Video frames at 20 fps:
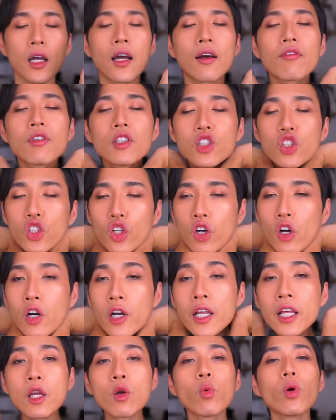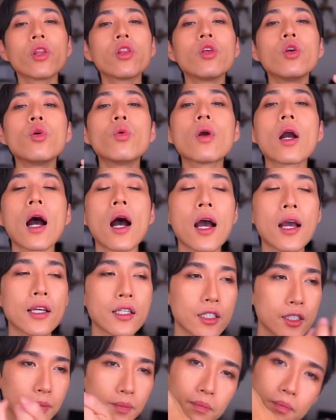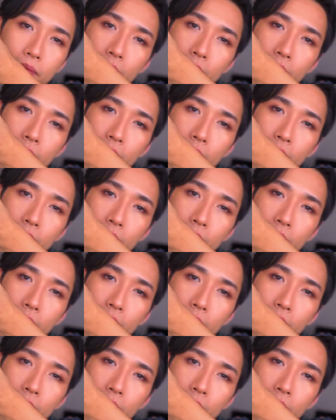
Have a journey with you guys.